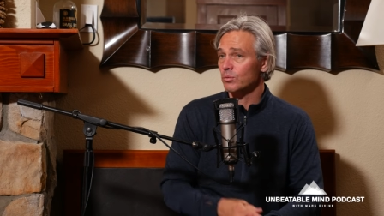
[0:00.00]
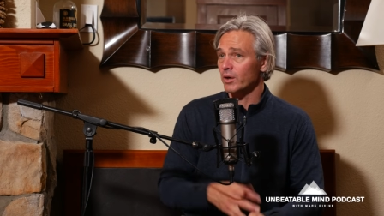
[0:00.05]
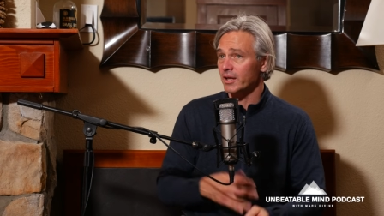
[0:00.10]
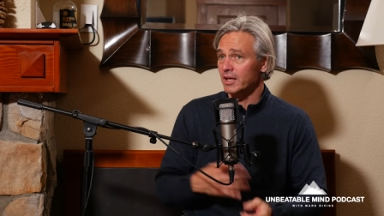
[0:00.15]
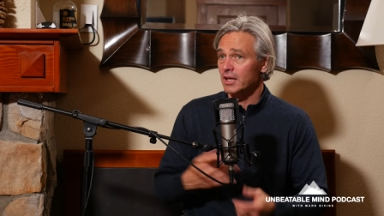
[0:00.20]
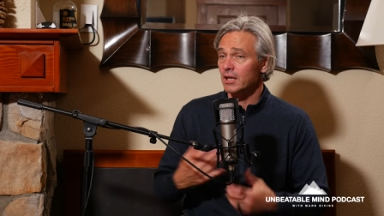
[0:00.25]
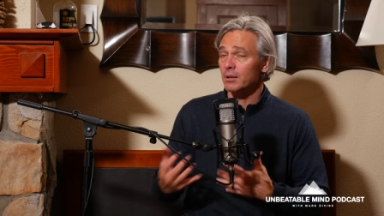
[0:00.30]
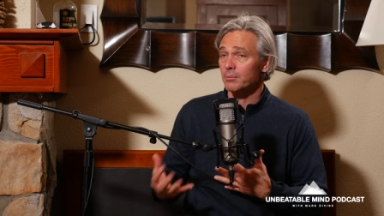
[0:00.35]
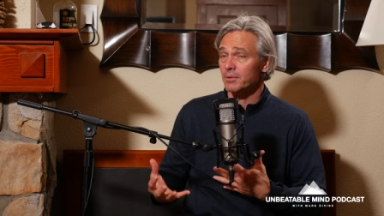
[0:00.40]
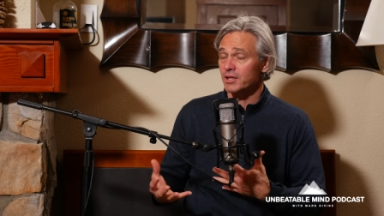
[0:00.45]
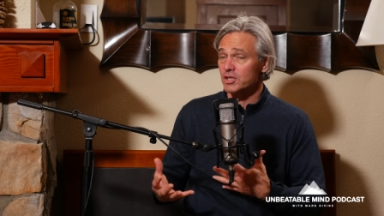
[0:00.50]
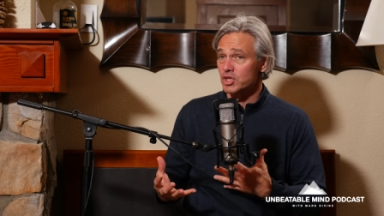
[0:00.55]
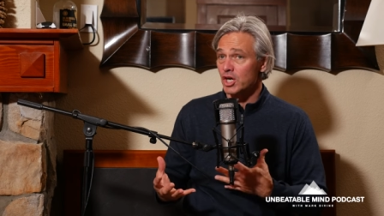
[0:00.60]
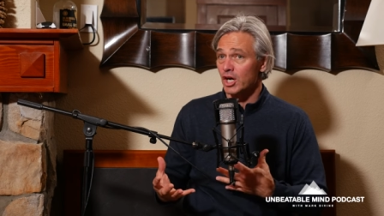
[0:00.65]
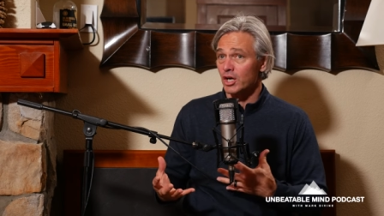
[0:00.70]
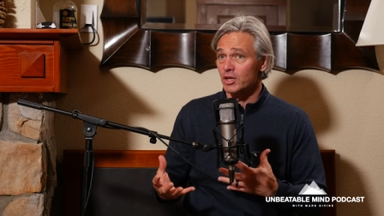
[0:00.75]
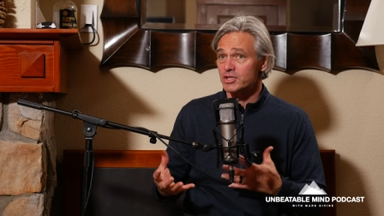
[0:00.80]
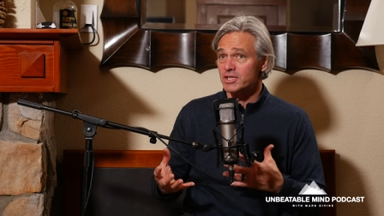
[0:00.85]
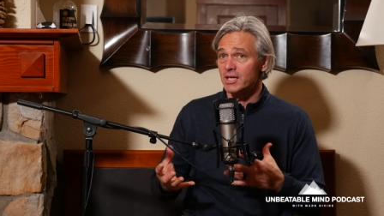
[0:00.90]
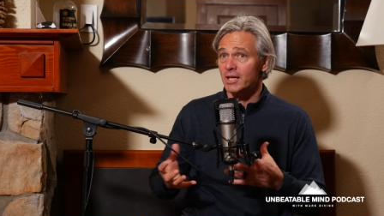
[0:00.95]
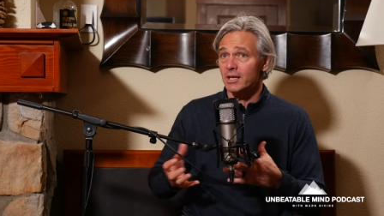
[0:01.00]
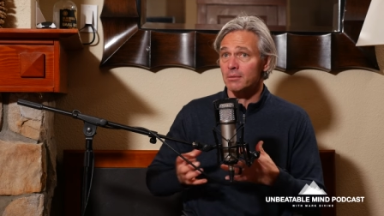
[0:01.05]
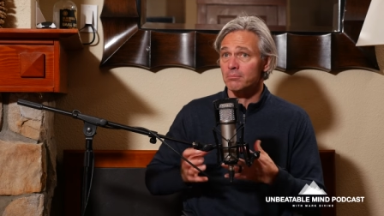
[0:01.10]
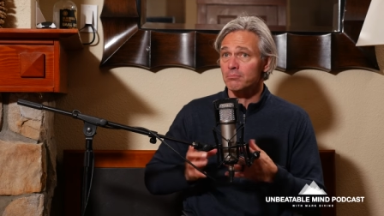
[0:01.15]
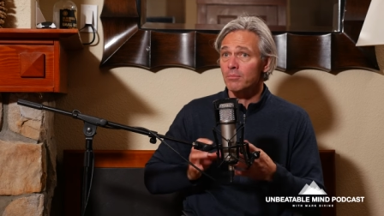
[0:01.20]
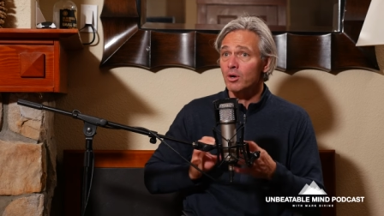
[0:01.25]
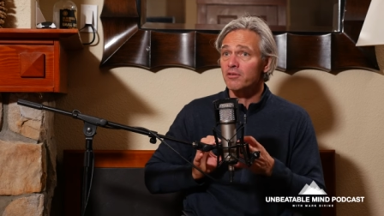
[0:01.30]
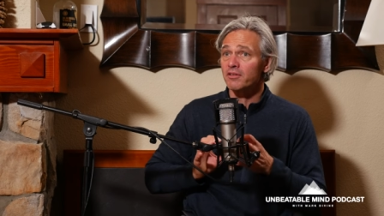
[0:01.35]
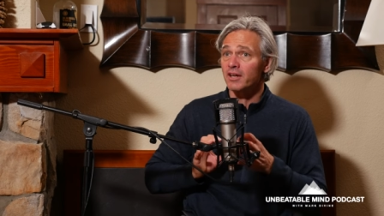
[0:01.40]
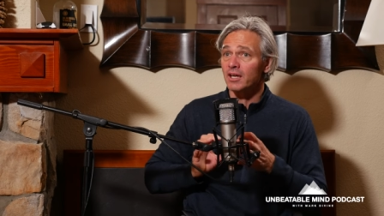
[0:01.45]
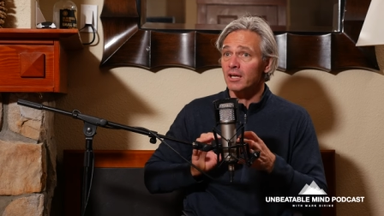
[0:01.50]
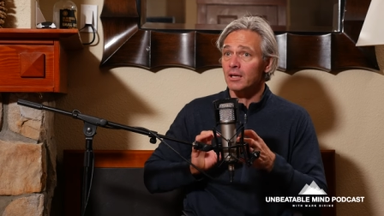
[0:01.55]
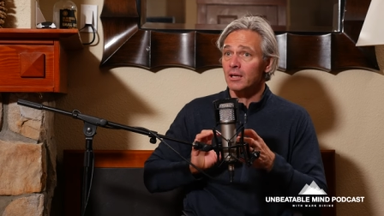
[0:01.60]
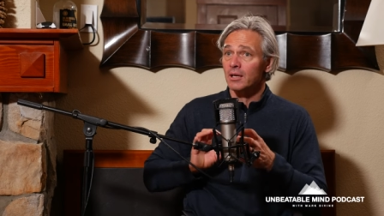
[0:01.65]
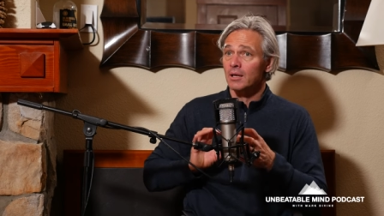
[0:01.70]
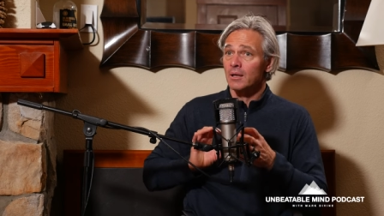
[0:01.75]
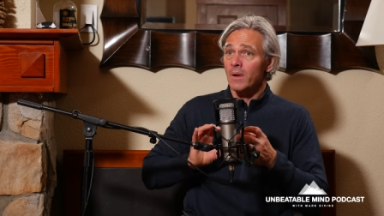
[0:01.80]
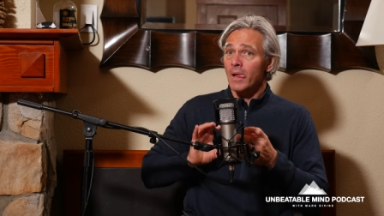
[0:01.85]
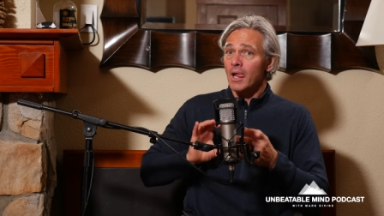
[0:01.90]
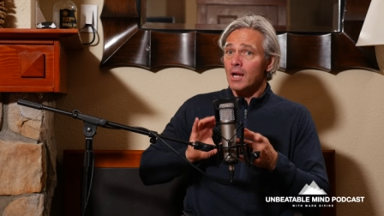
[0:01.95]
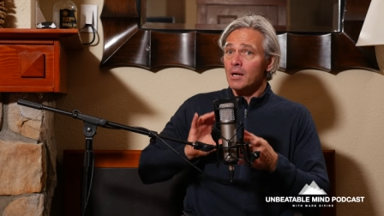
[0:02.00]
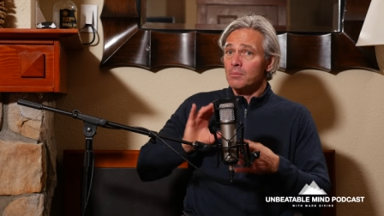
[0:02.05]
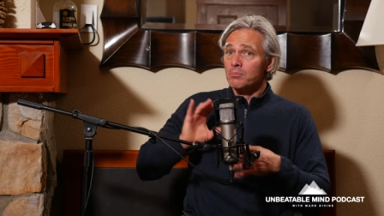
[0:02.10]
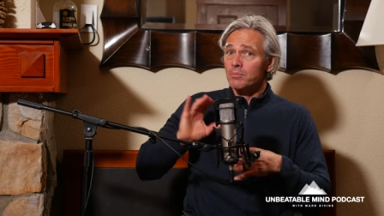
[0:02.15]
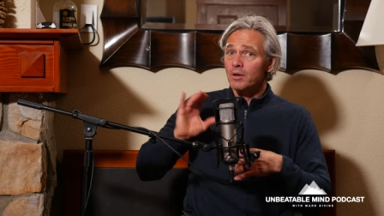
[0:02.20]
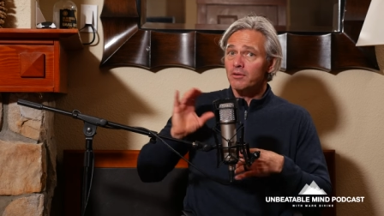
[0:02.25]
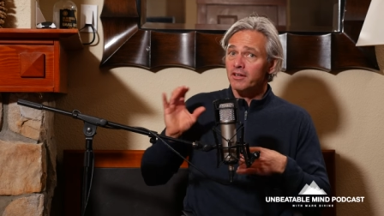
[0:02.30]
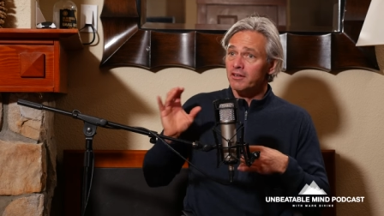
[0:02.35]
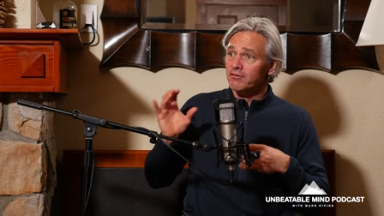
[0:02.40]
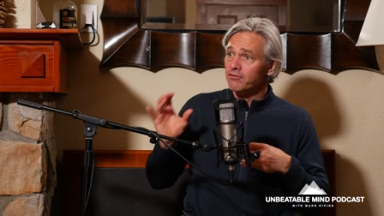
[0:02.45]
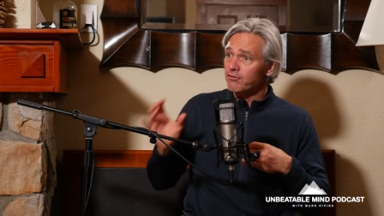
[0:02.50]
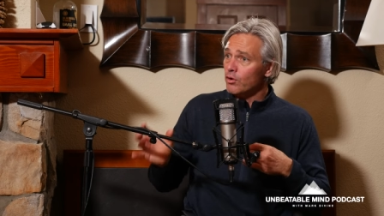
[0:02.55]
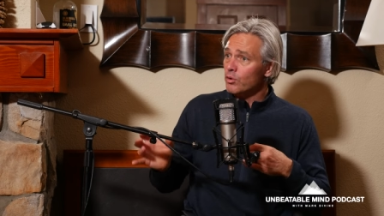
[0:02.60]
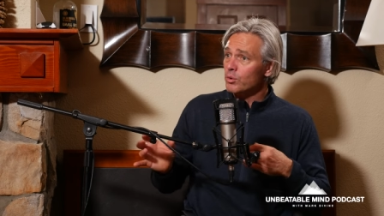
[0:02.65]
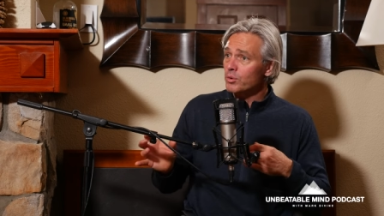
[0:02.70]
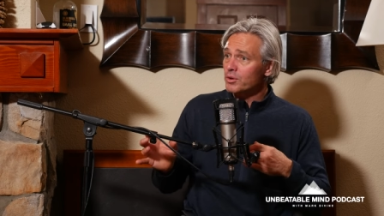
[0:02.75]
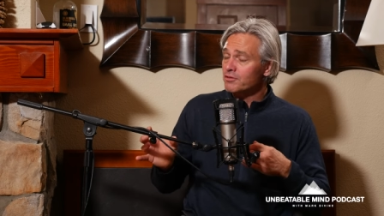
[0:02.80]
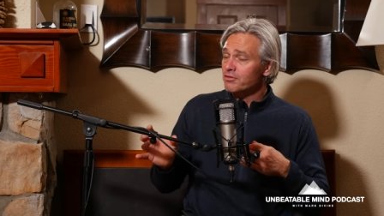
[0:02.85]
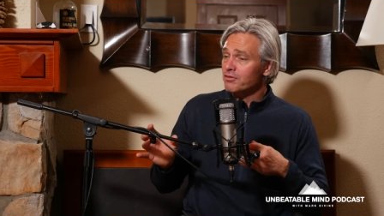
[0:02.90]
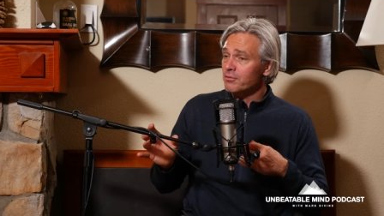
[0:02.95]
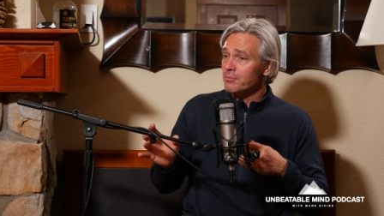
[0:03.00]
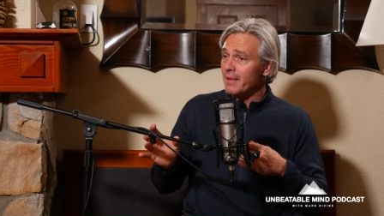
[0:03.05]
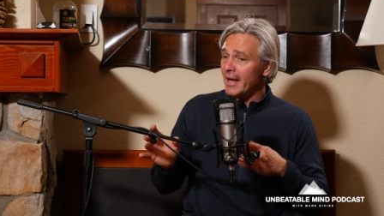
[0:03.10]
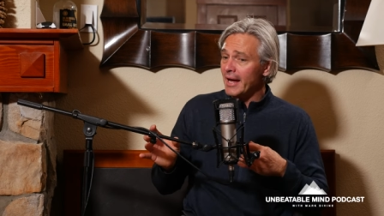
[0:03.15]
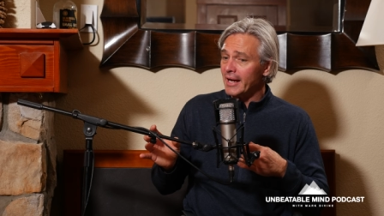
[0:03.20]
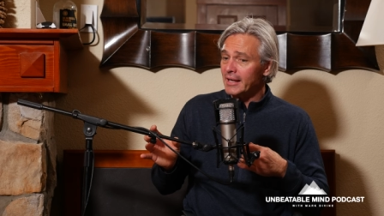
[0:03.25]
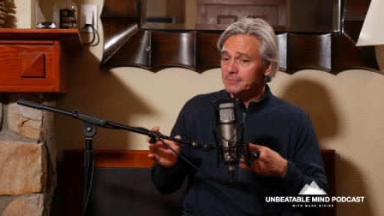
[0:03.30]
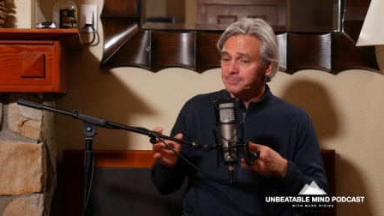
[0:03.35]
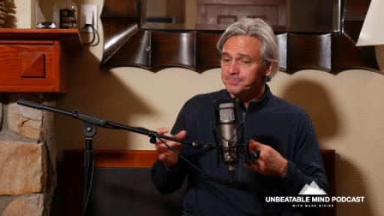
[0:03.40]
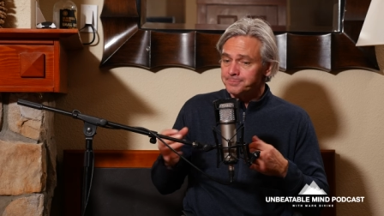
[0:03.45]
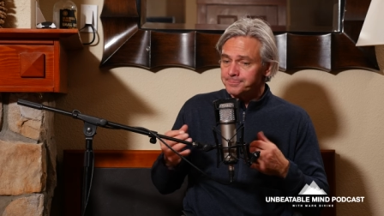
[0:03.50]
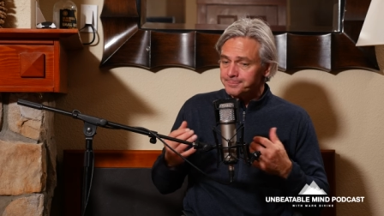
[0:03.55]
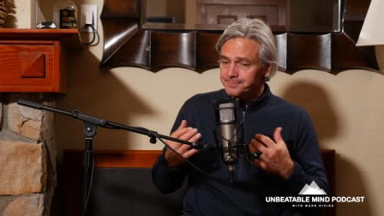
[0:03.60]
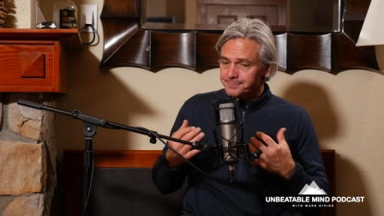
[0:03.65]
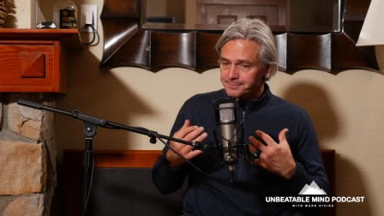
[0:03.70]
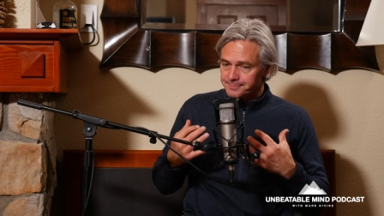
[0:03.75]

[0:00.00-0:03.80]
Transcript: what kilimanjaro did and moving moving forward from that